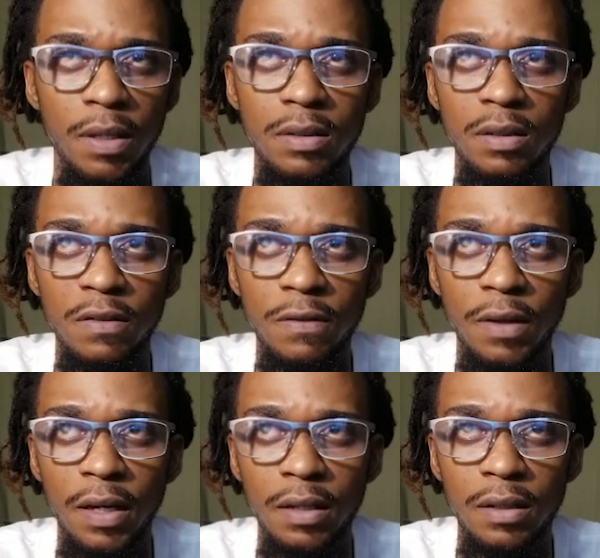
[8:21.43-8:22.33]
I should have
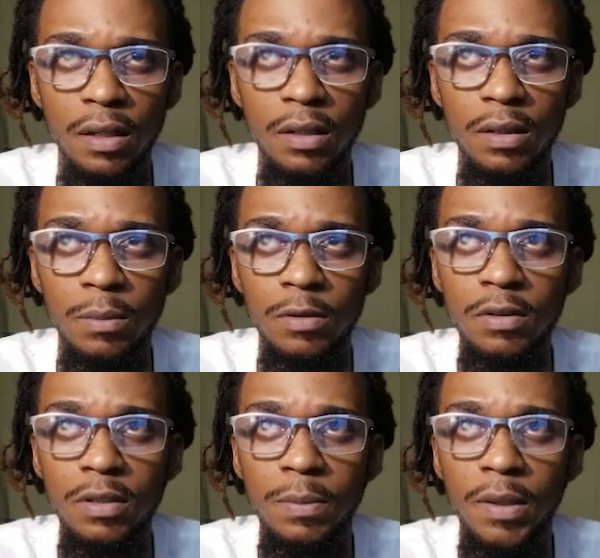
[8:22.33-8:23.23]
added a little more
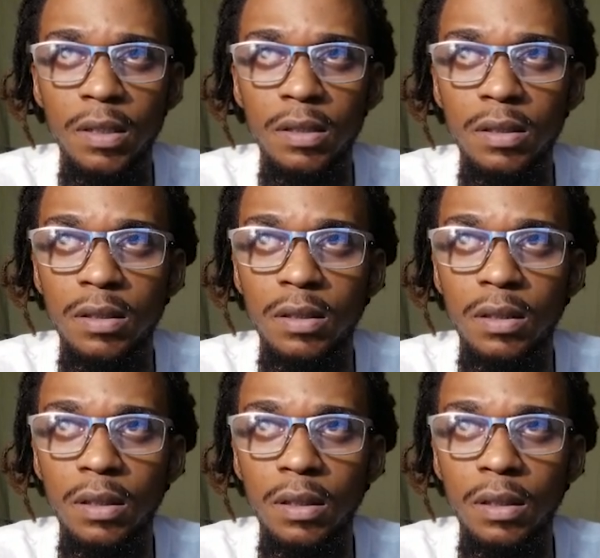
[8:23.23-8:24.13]
space.
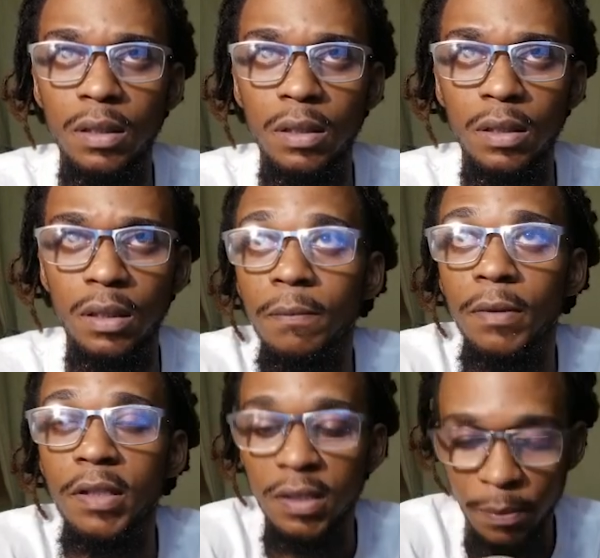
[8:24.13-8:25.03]

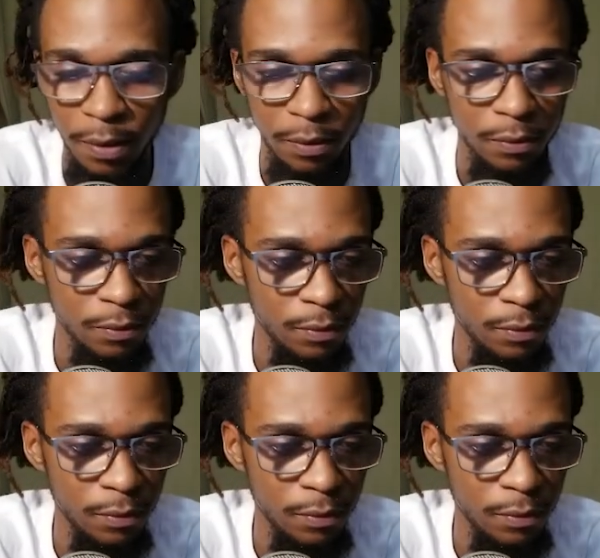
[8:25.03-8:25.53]
It's about